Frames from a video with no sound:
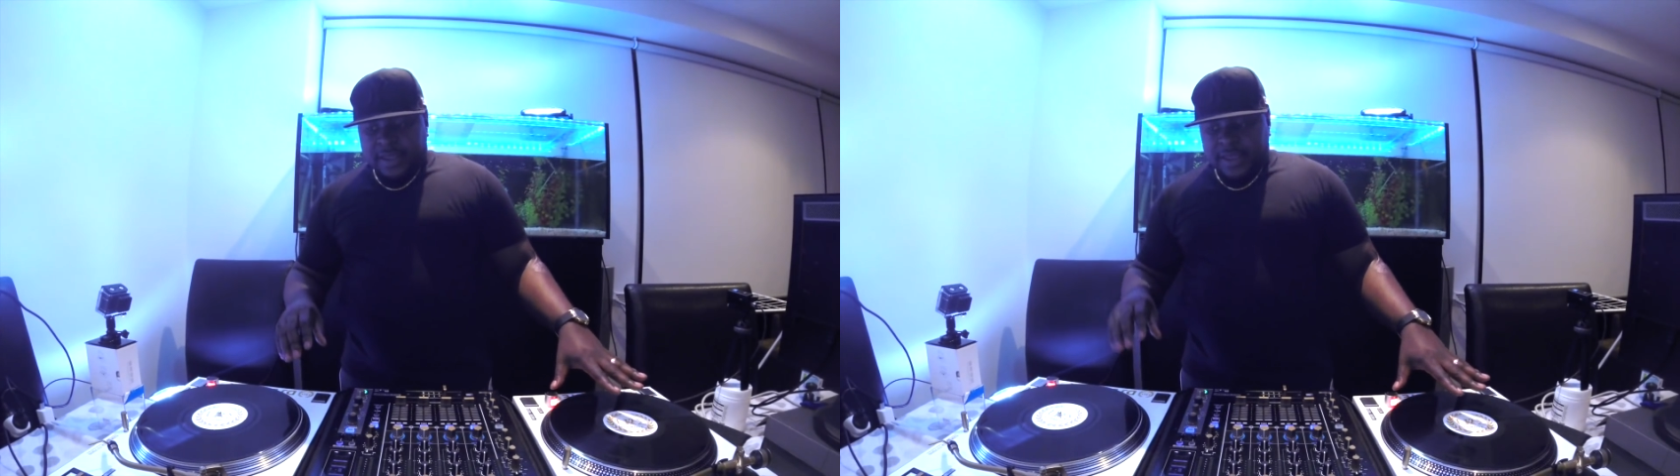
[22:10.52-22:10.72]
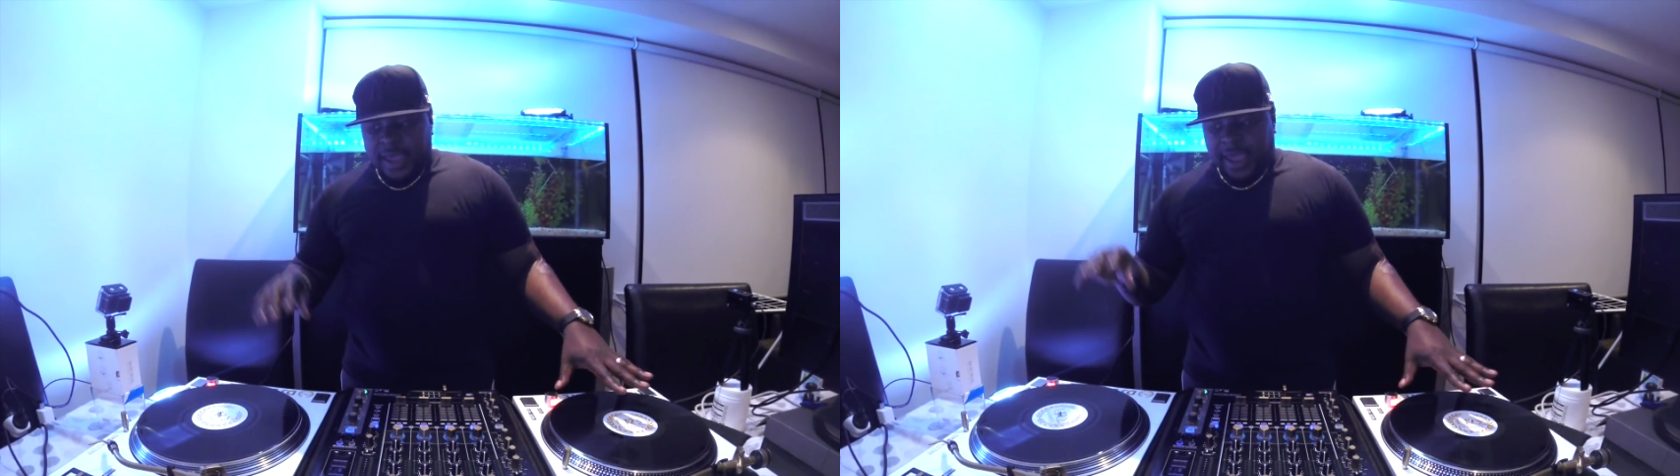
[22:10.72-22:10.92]

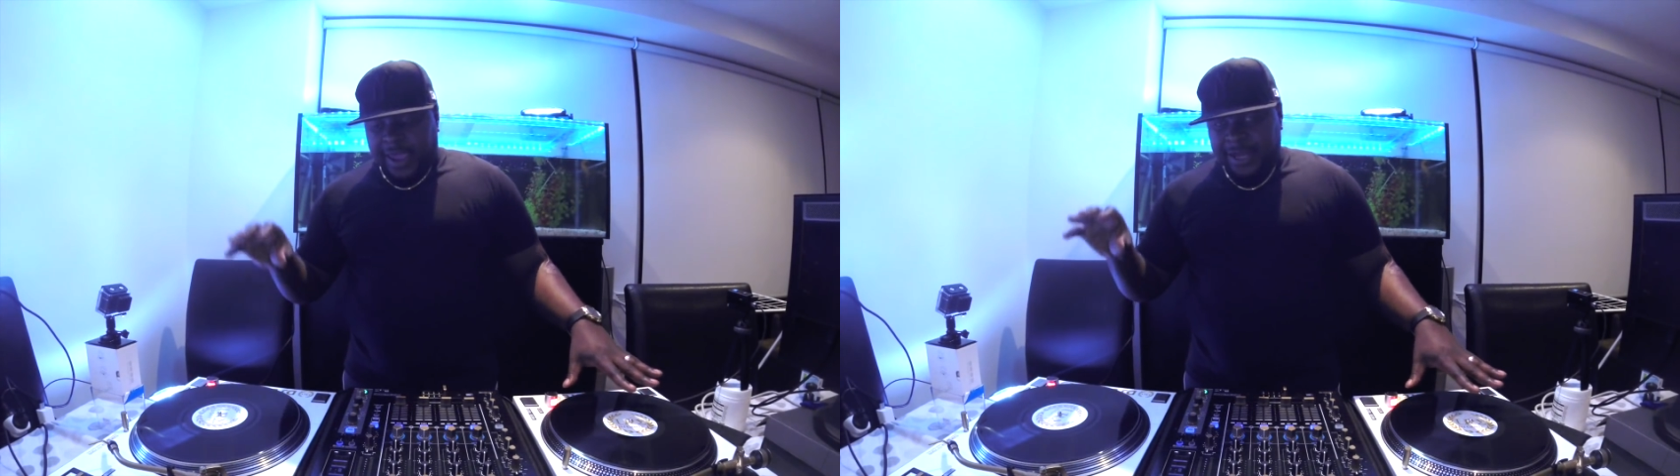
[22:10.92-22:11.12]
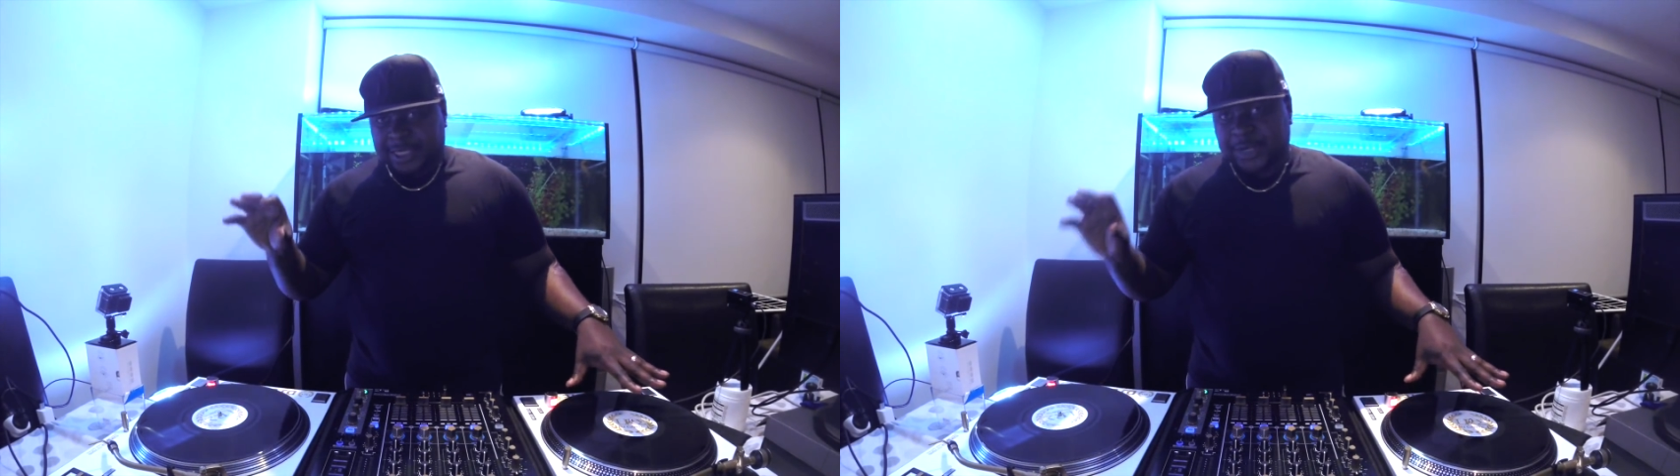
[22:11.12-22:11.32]

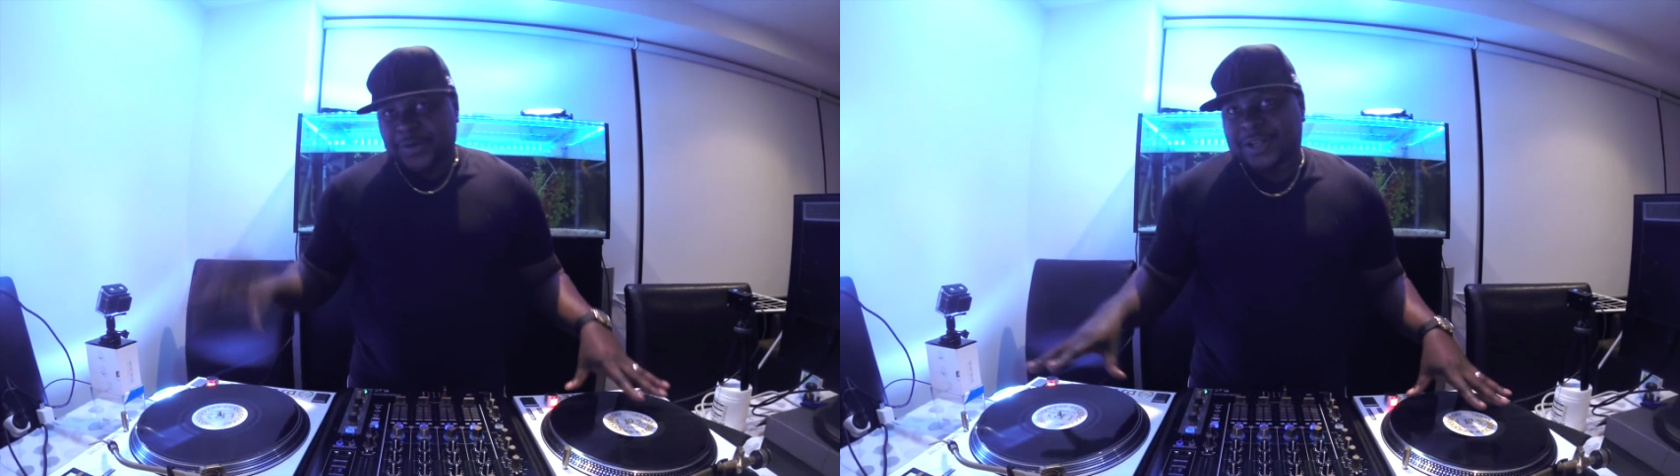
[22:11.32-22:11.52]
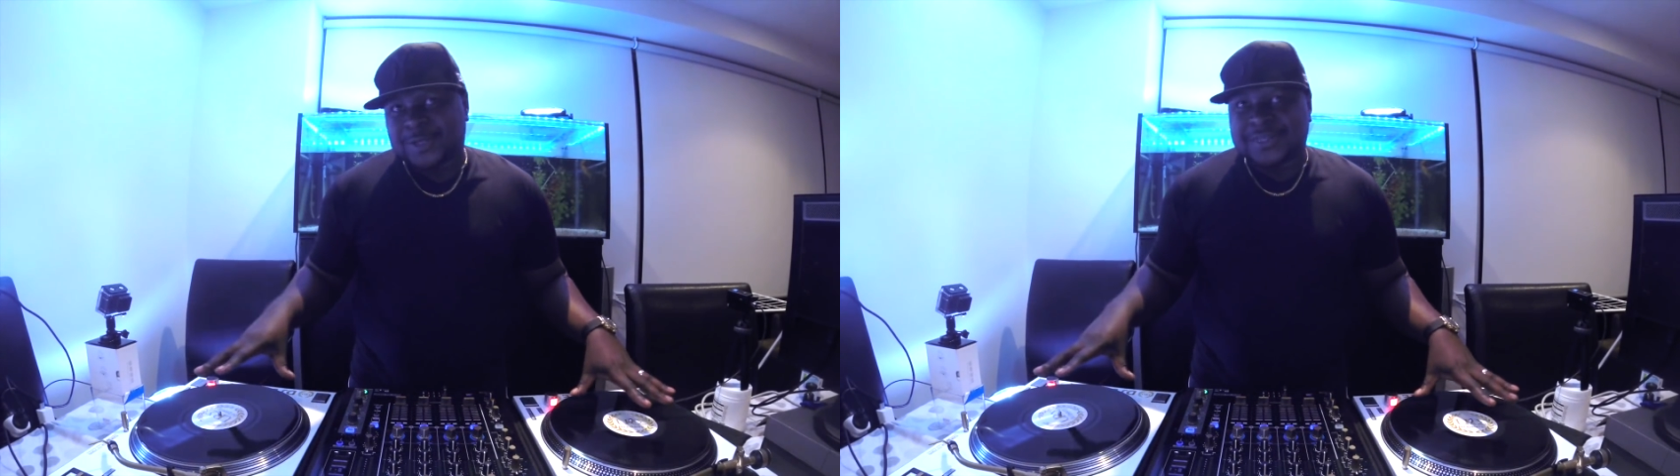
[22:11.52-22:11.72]
and
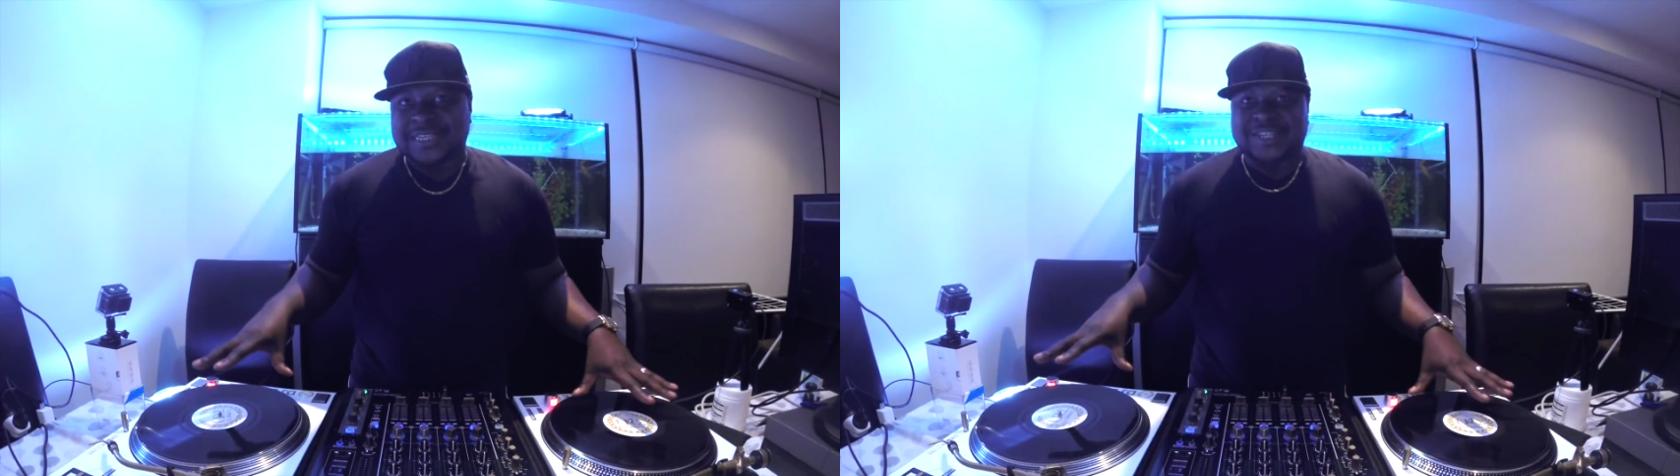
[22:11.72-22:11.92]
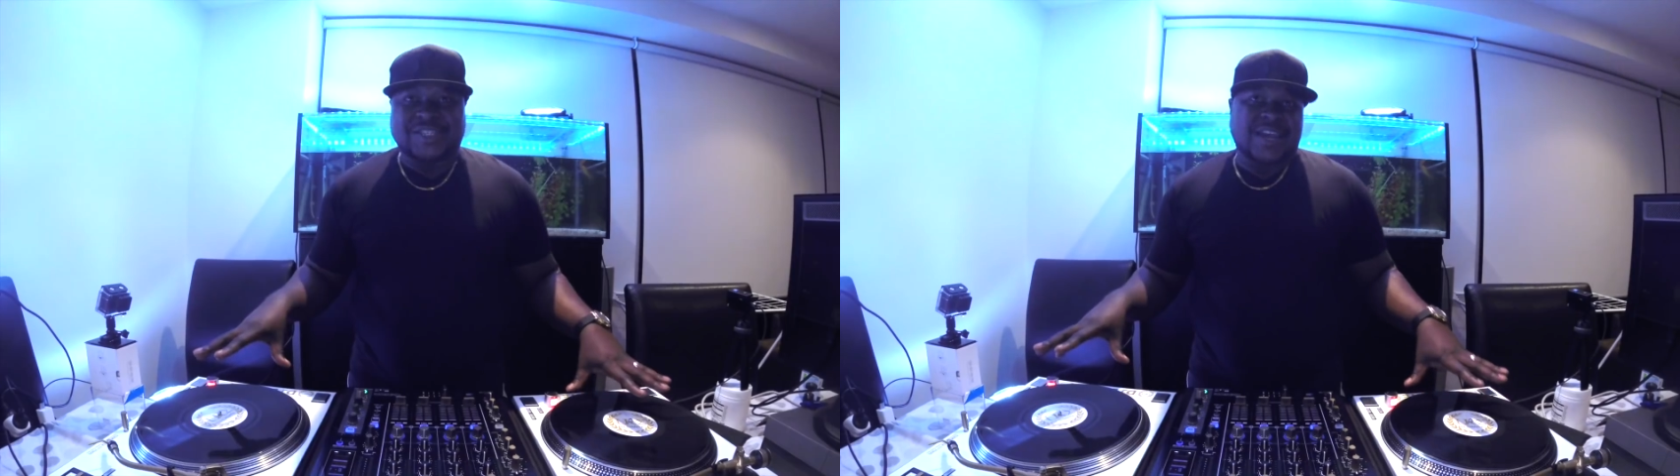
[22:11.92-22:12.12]
Serato
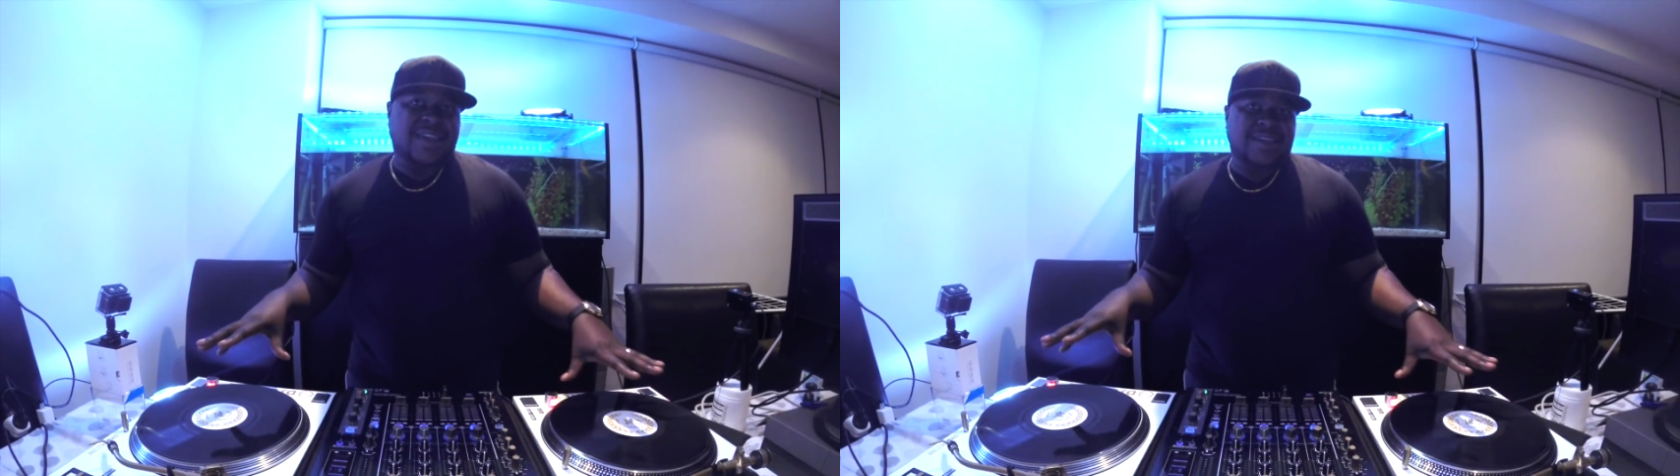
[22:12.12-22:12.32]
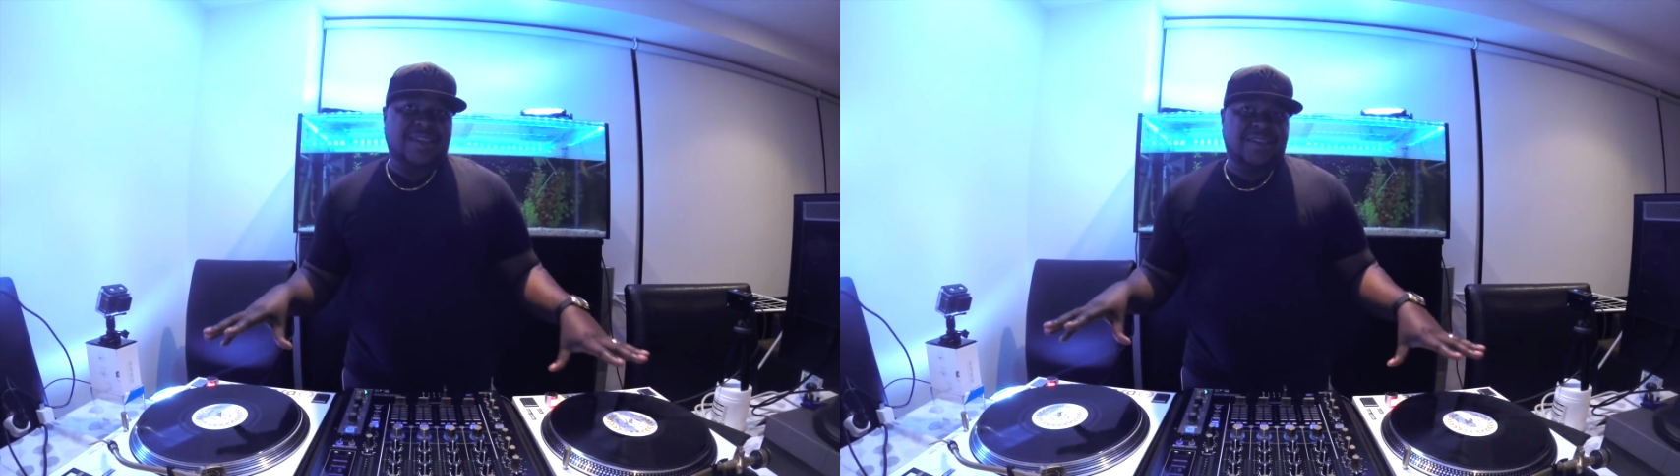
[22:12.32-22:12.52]

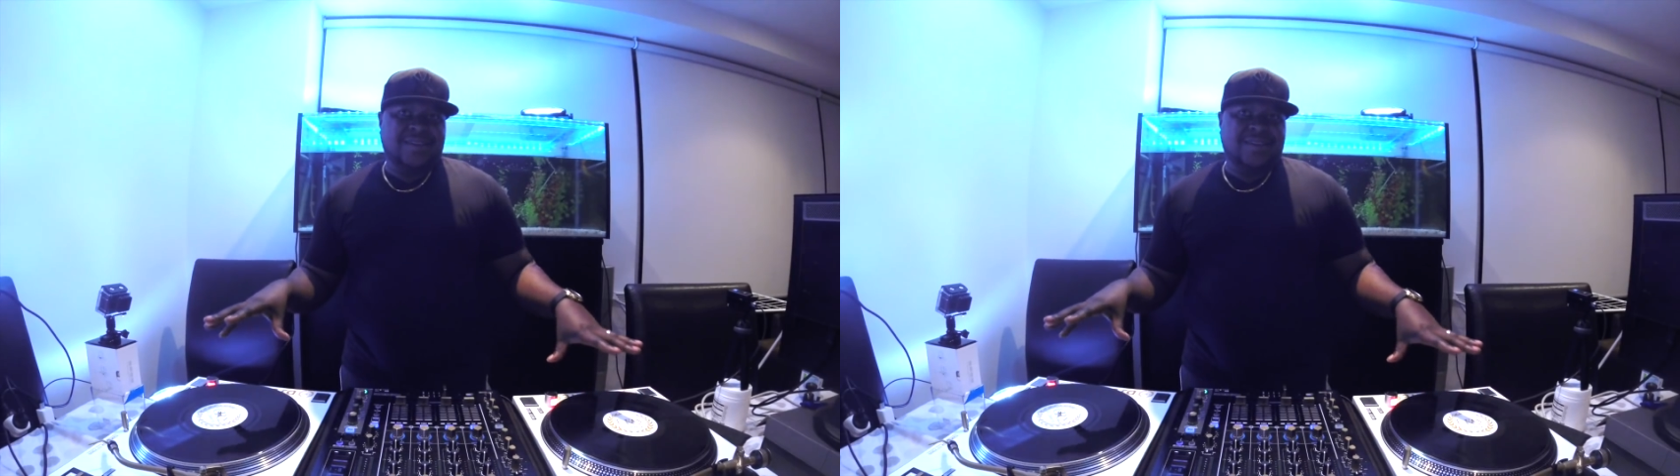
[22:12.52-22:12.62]
DJ